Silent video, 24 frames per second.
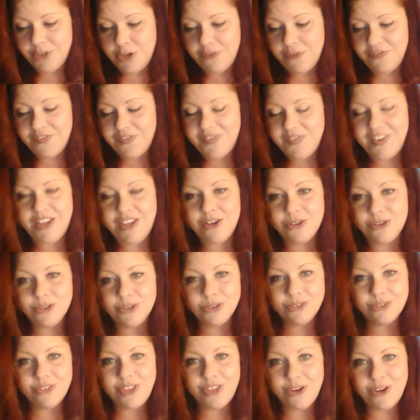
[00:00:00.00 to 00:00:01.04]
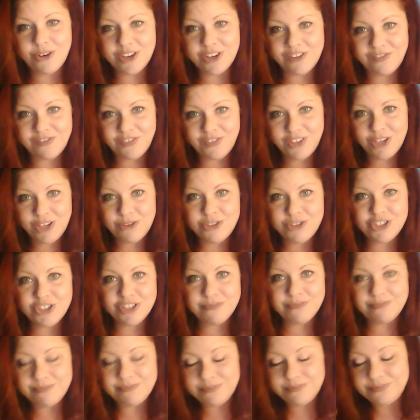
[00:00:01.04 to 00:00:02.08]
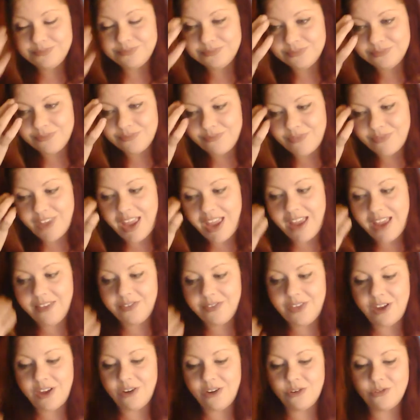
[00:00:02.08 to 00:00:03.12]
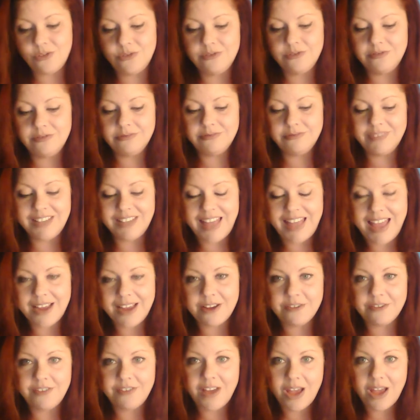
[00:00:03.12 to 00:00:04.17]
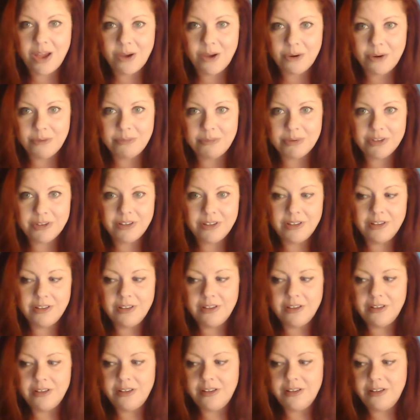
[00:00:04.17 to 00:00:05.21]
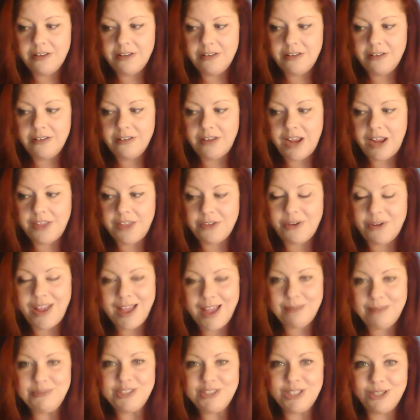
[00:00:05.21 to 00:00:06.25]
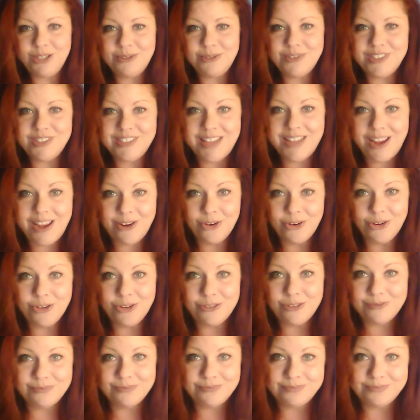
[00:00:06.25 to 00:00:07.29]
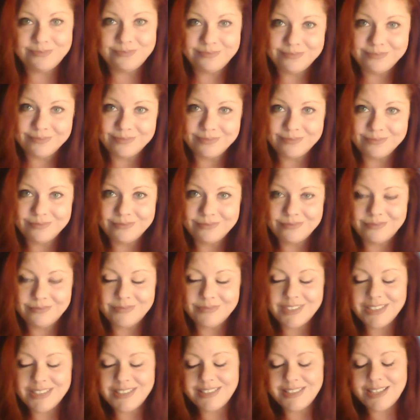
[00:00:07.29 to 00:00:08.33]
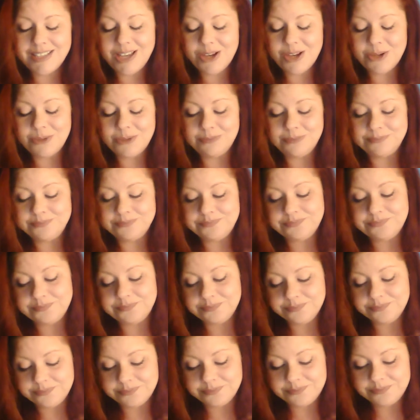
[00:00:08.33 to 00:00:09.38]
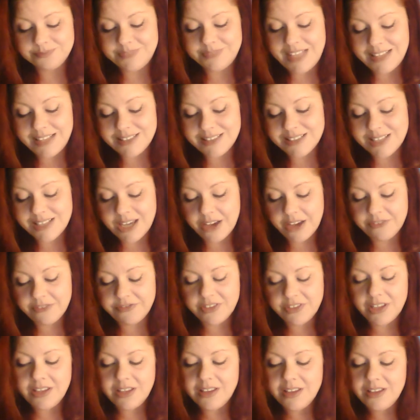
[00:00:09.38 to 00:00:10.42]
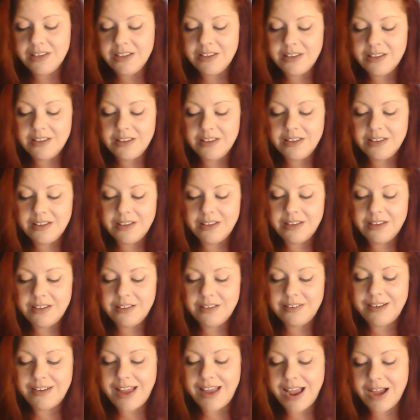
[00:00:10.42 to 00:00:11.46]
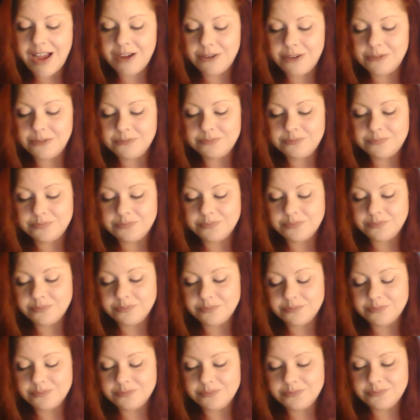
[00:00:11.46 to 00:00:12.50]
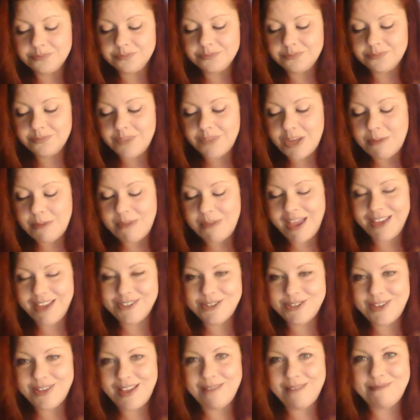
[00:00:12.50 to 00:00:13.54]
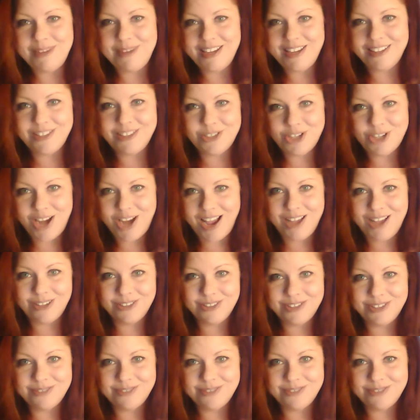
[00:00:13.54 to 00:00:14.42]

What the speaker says: feel their confusion and their lack of hope and their absolute terror. So that's tough. Now imagine that being a child